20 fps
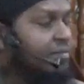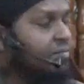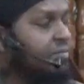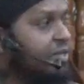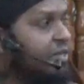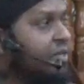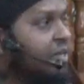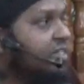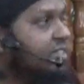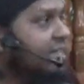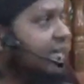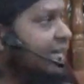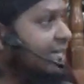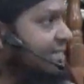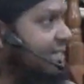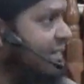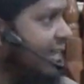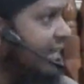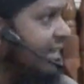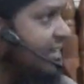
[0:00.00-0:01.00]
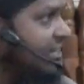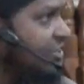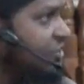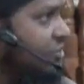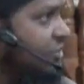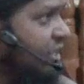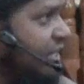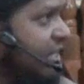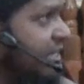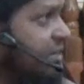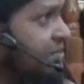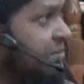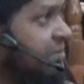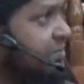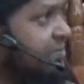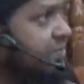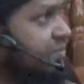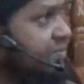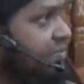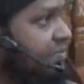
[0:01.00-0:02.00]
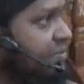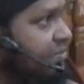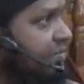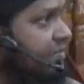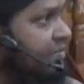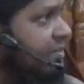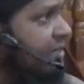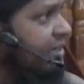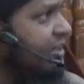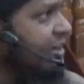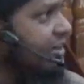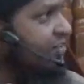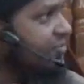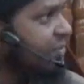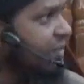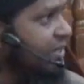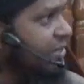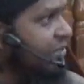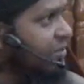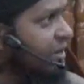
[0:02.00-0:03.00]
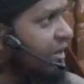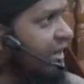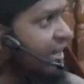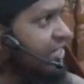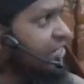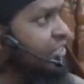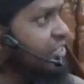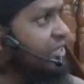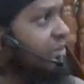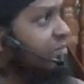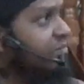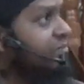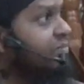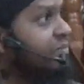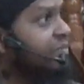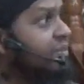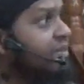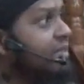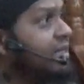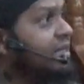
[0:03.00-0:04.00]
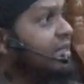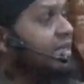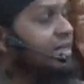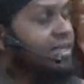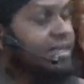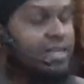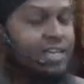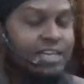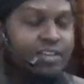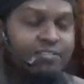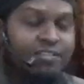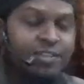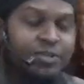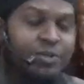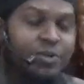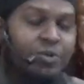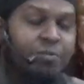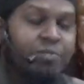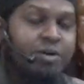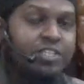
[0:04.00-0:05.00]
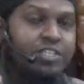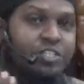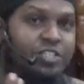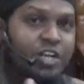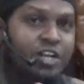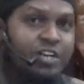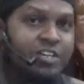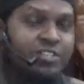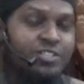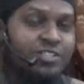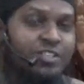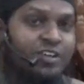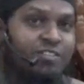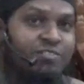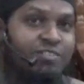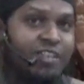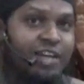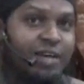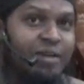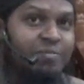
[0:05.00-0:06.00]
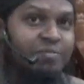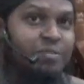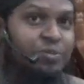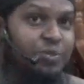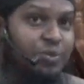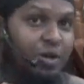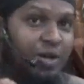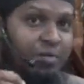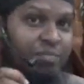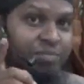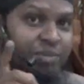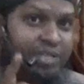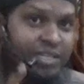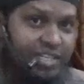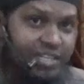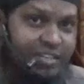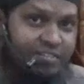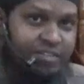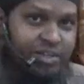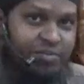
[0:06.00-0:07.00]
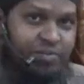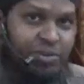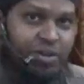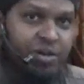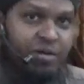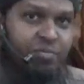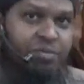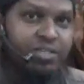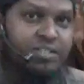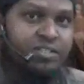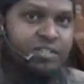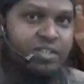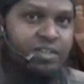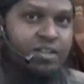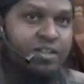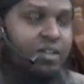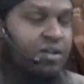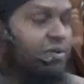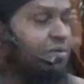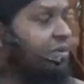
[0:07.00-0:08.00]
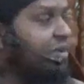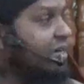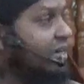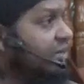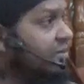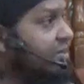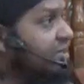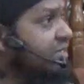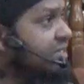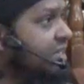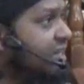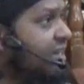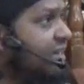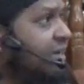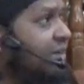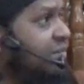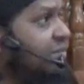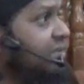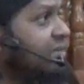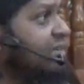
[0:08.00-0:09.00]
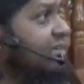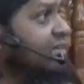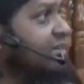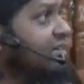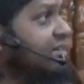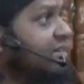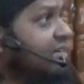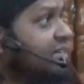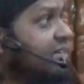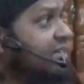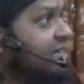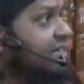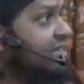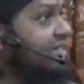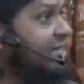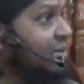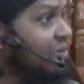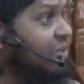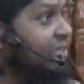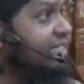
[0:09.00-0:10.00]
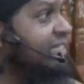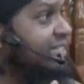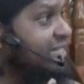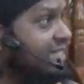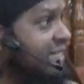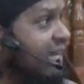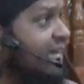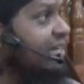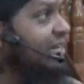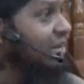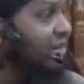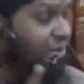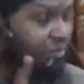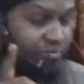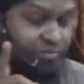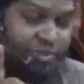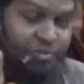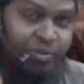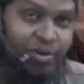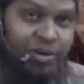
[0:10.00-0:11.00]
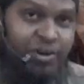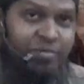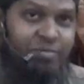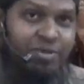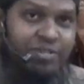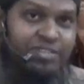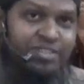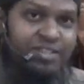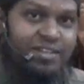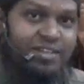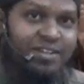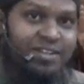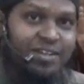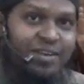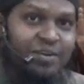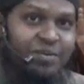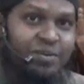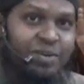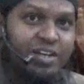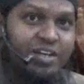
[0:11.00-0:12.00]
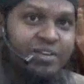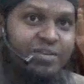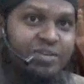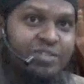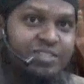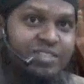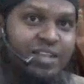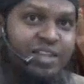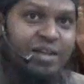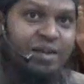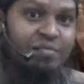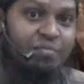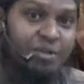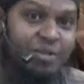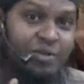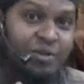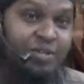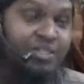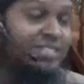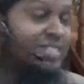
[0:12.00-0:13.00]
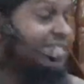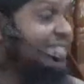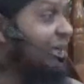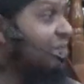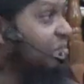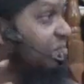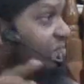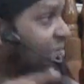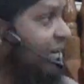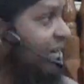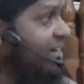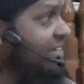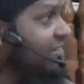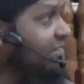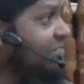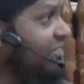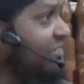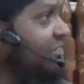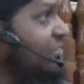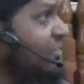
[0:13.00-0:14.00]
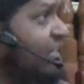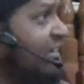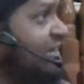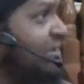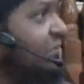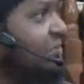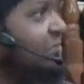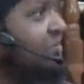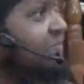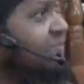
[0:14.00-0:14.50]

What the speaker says: Because the entire tribe of Banu Hashim, even though majority of them do not believe in Muhammad sallallahu alaihi wasallam, they would stand up for Muhammad sallallahu alaihi wasallam because he's a part of the tribe.